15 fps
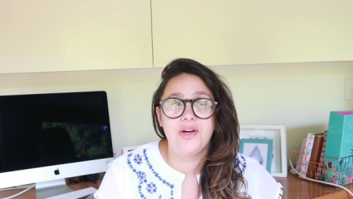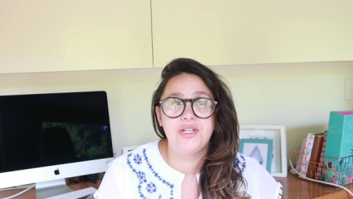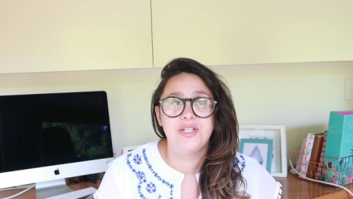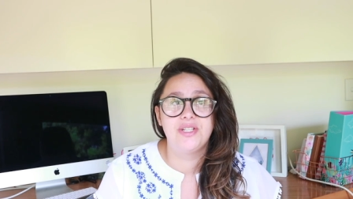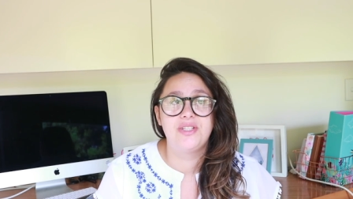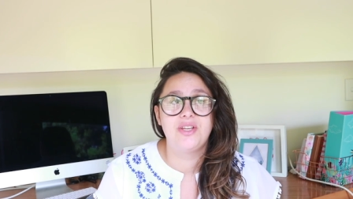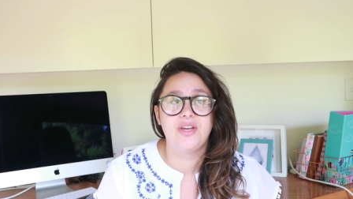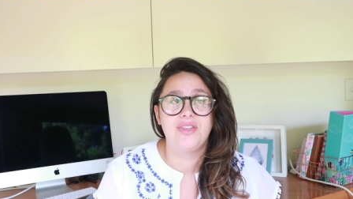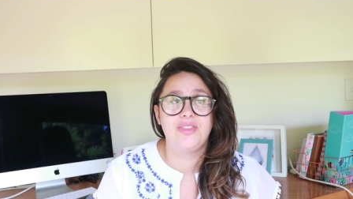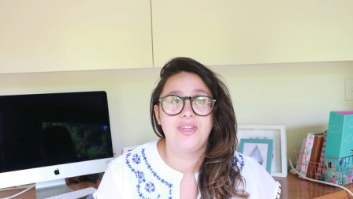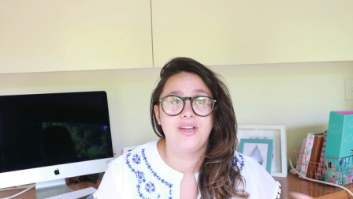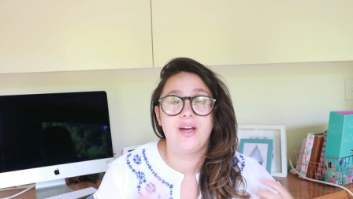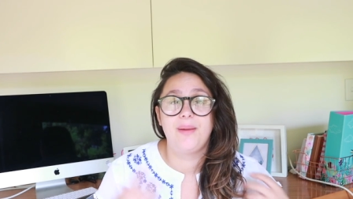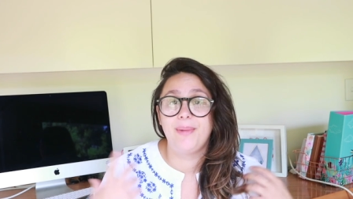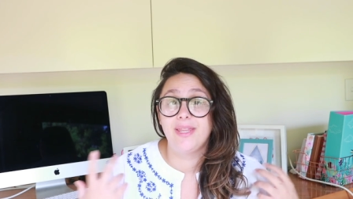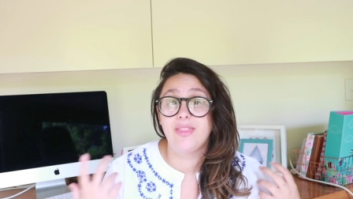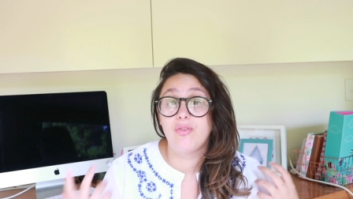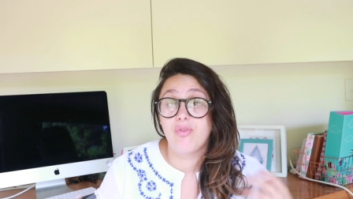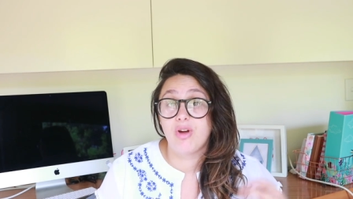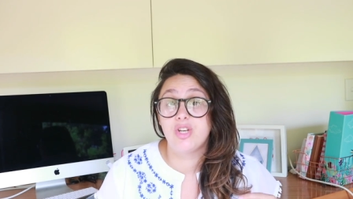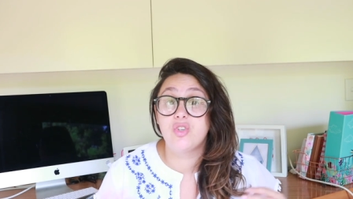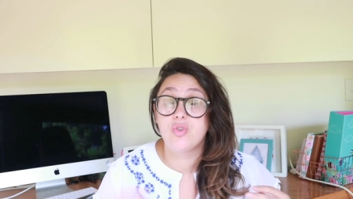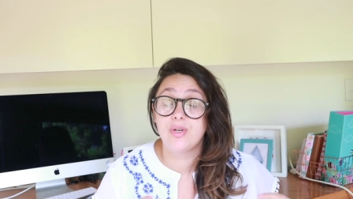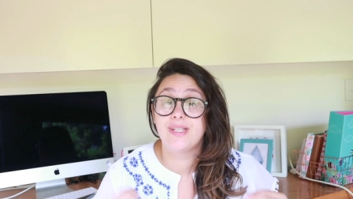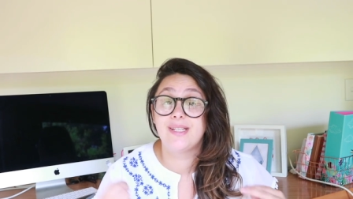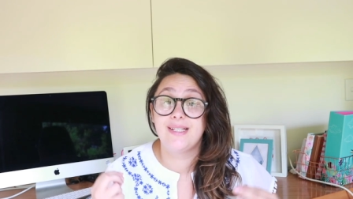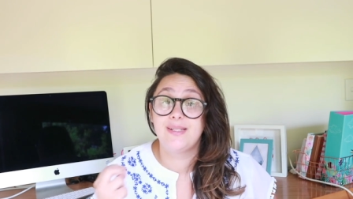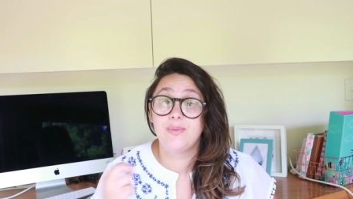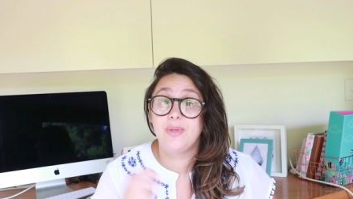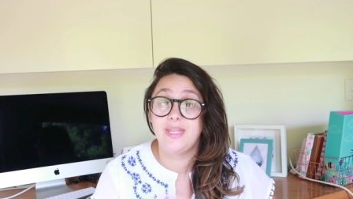I just don't think I made the right
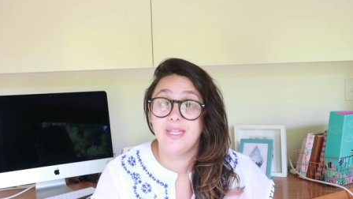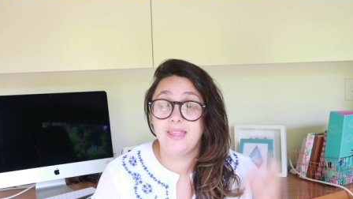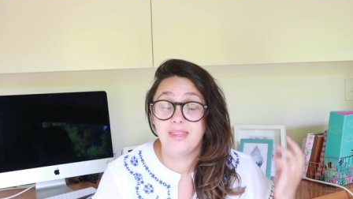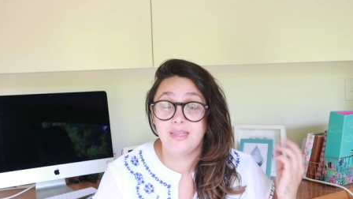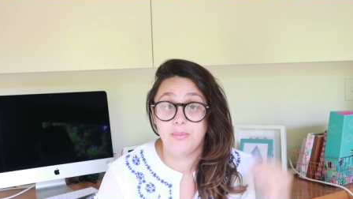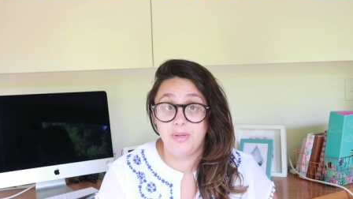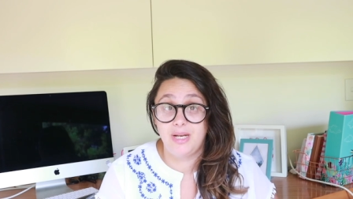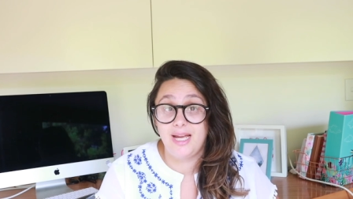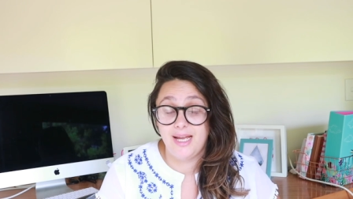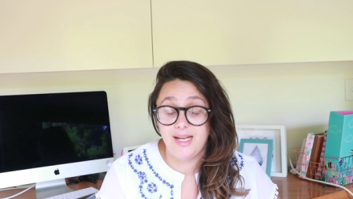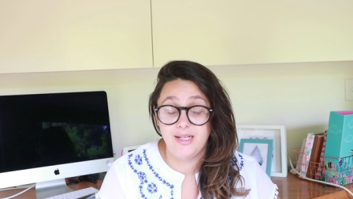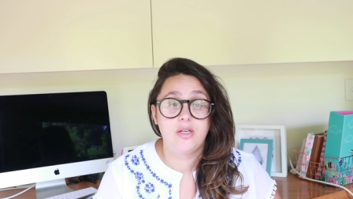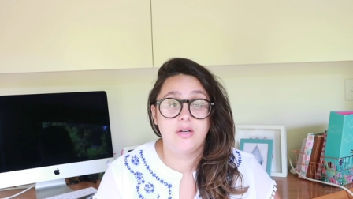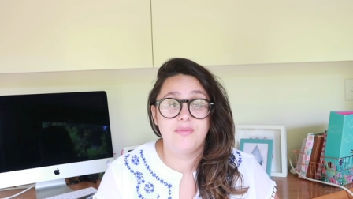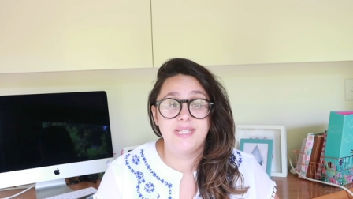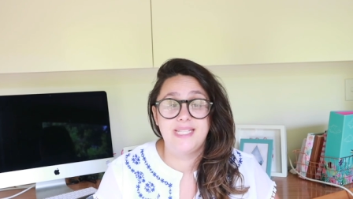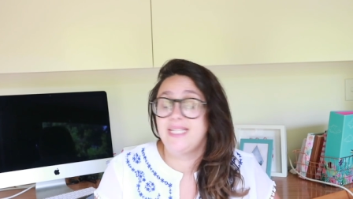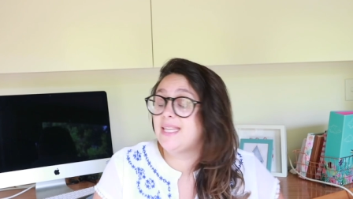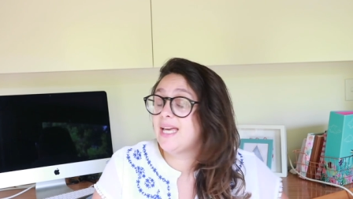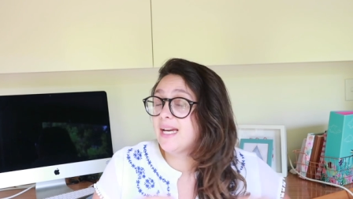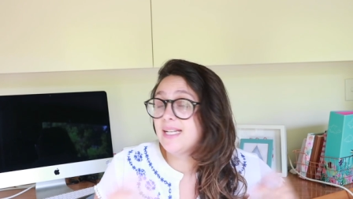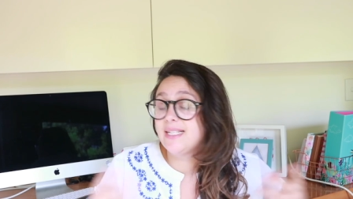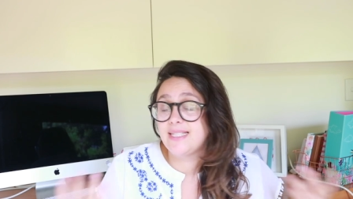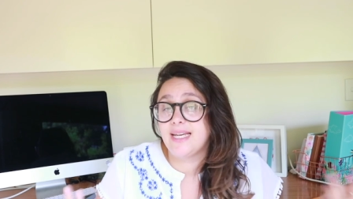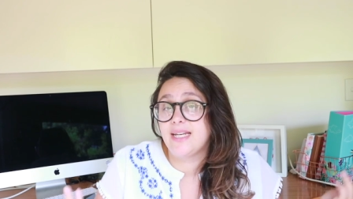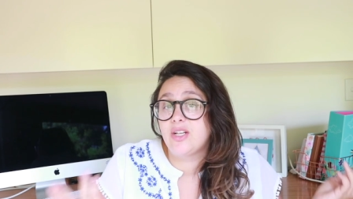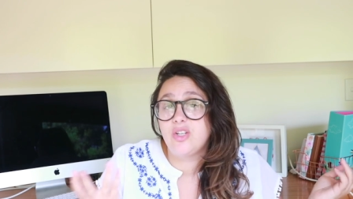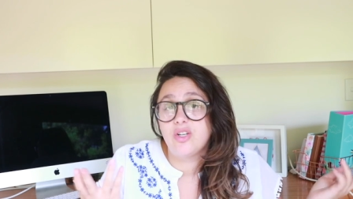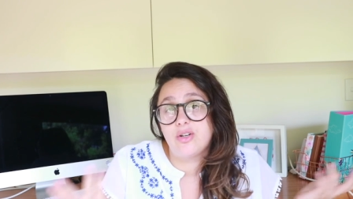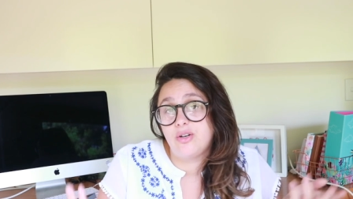choices within the plan. So obviously that can
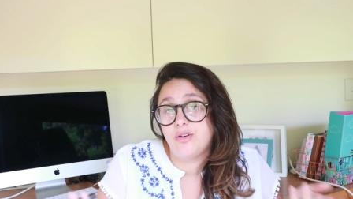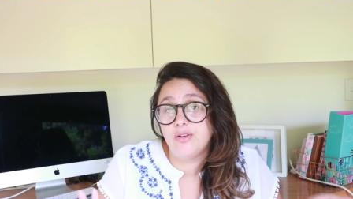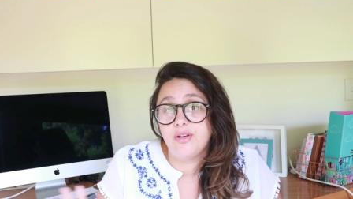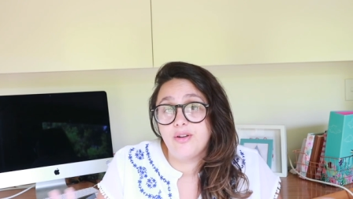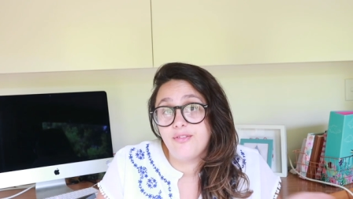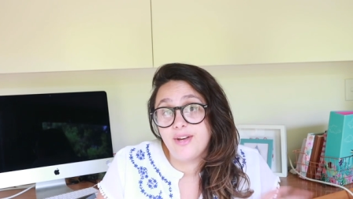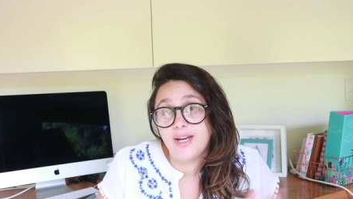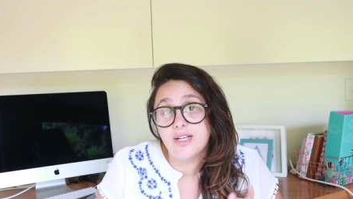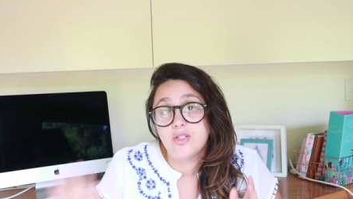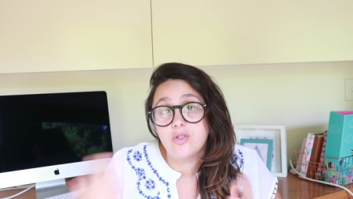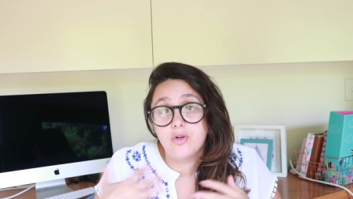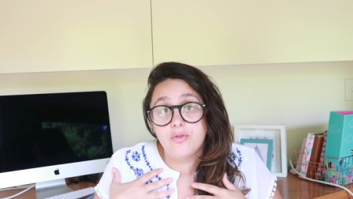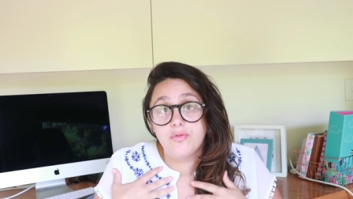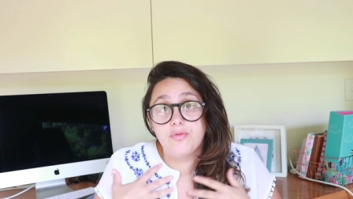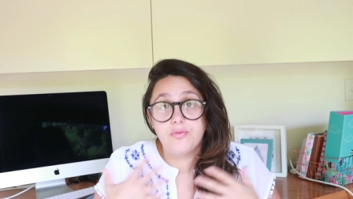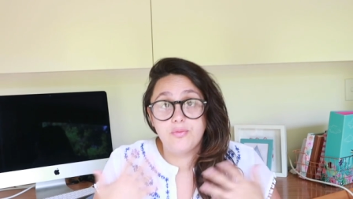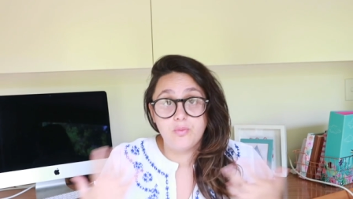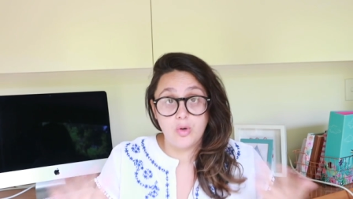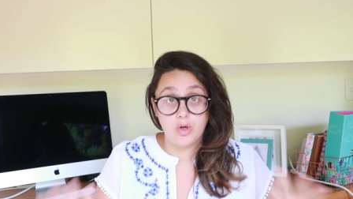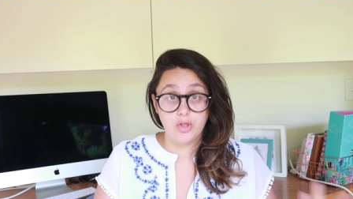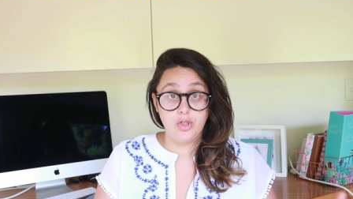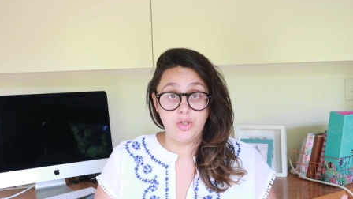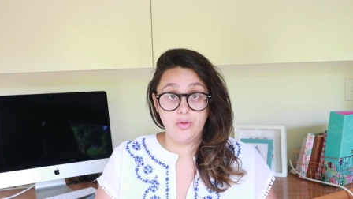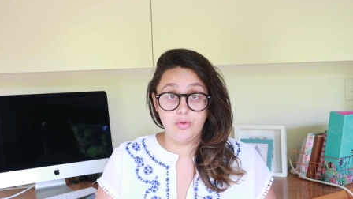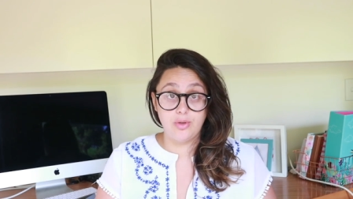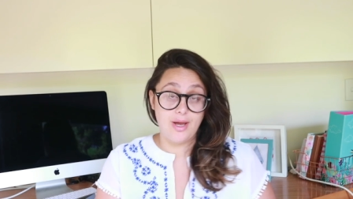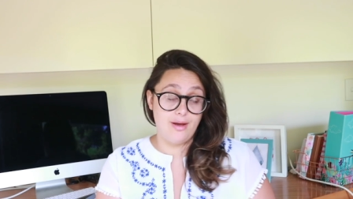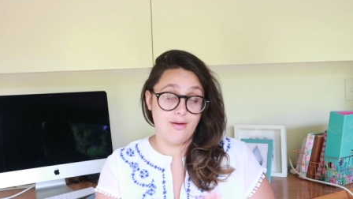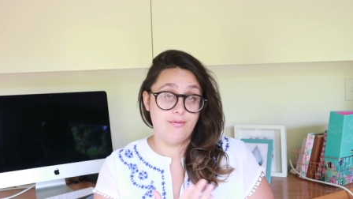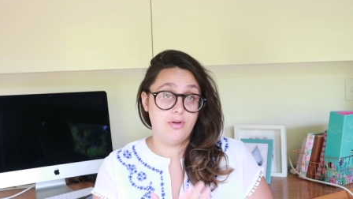take a knock-on effect of what you
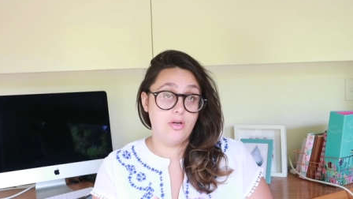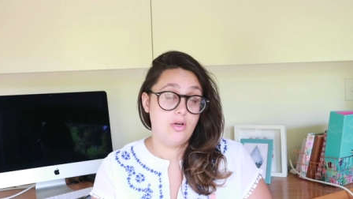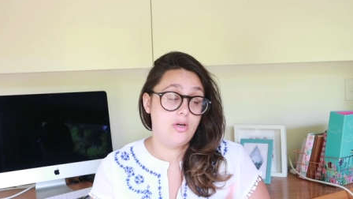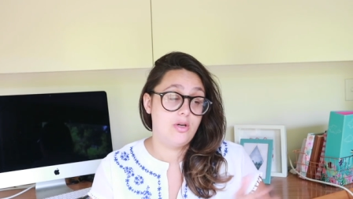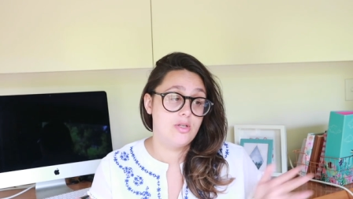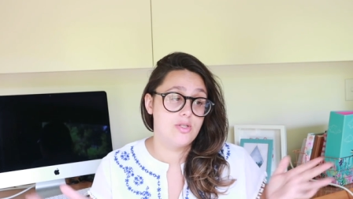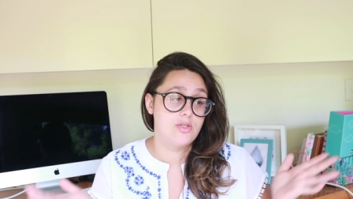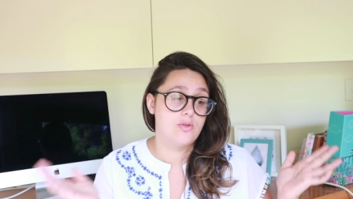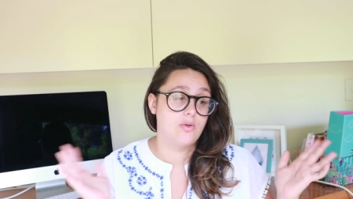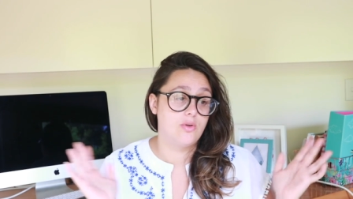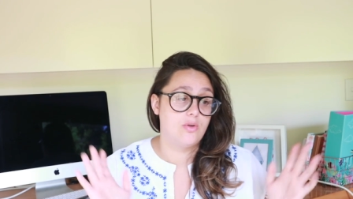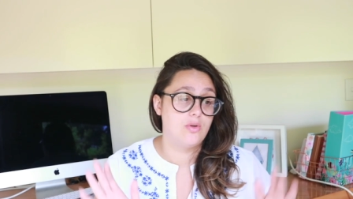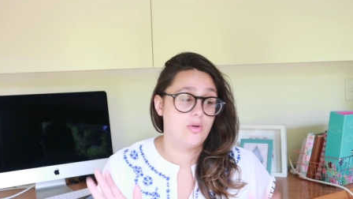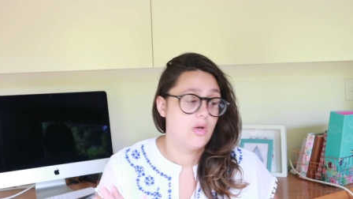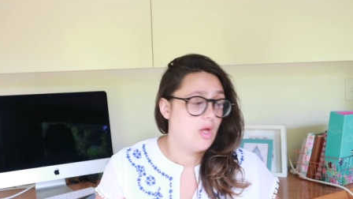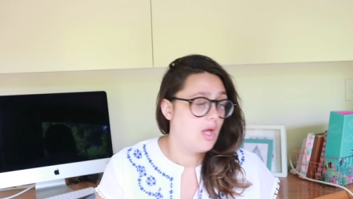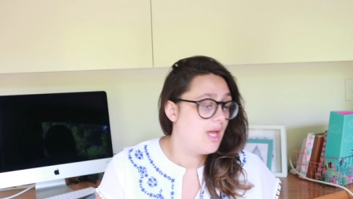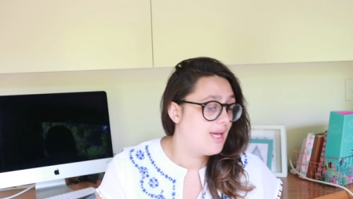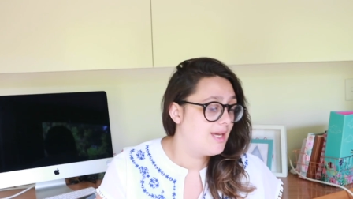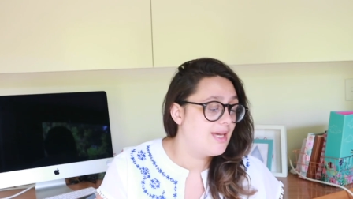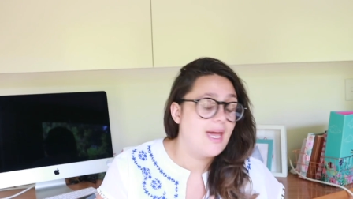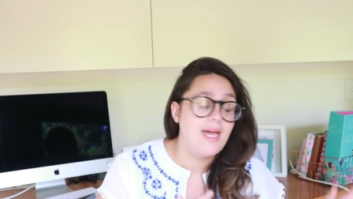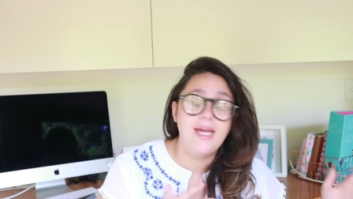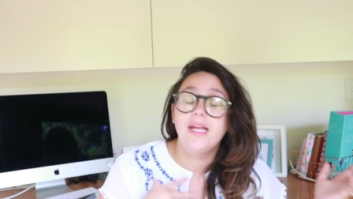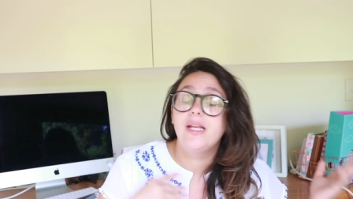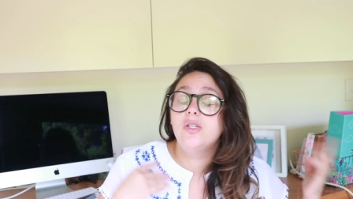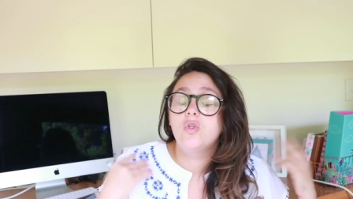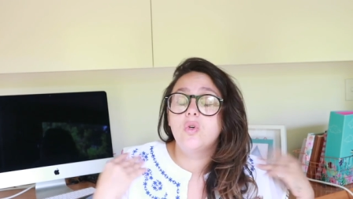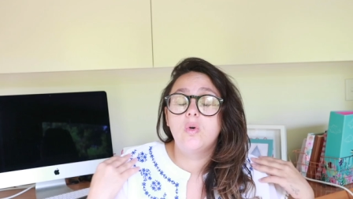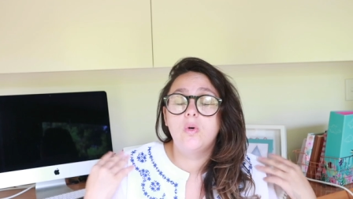have lost or
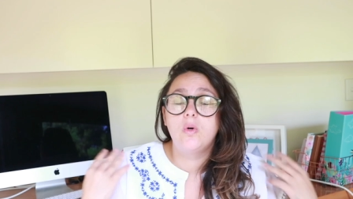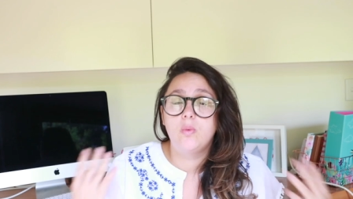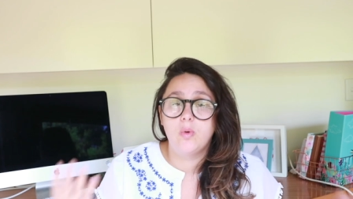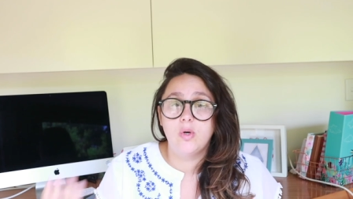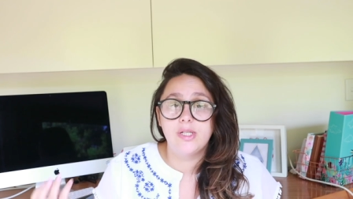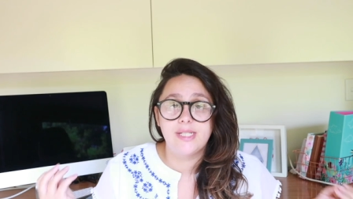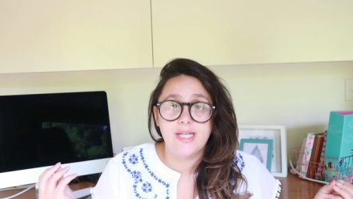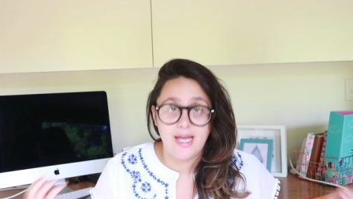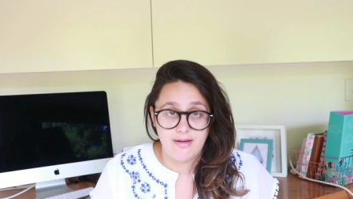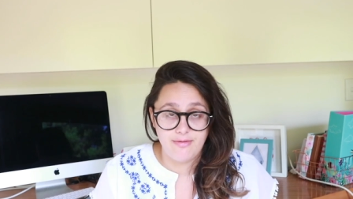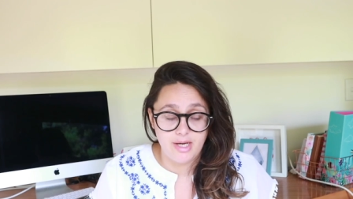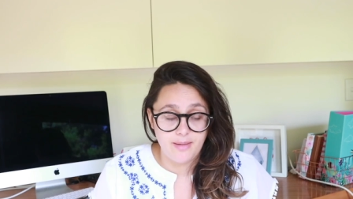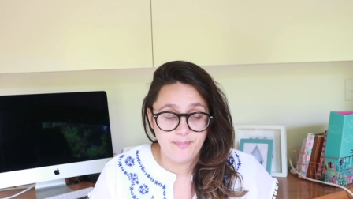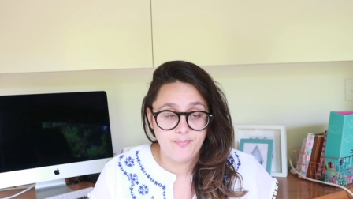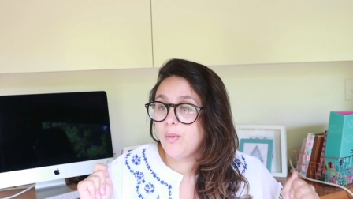gained or whatever.